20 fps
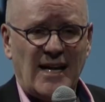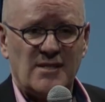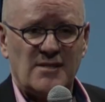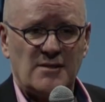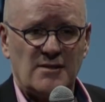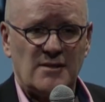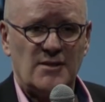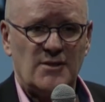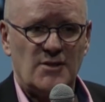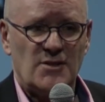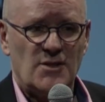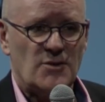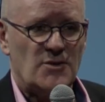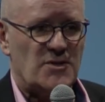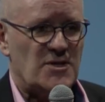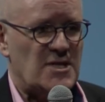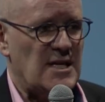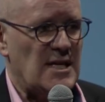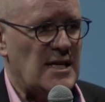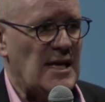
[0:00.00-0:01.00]
excellence,
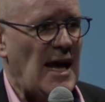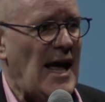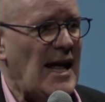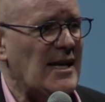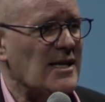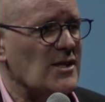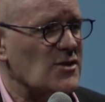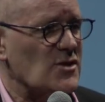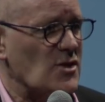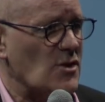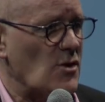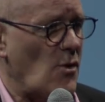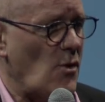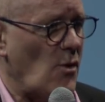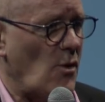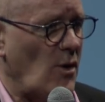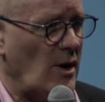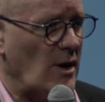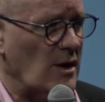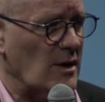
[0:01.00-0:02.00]
you see, at its
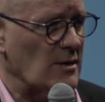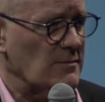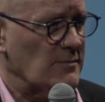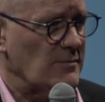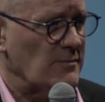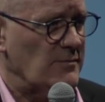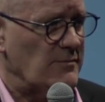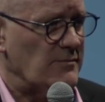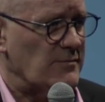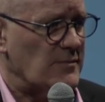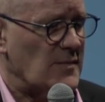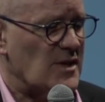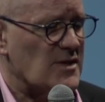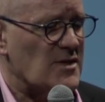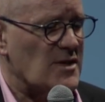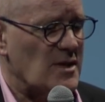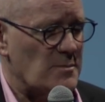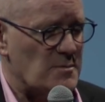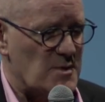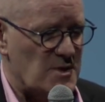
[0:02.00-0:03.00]
core,
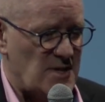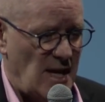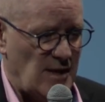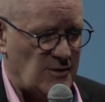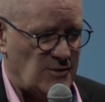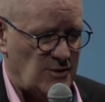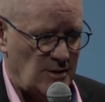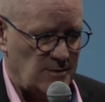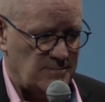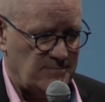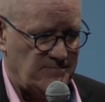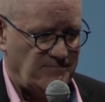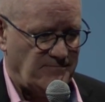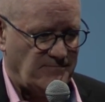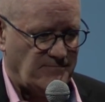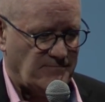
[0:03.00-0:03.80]
is an obsession.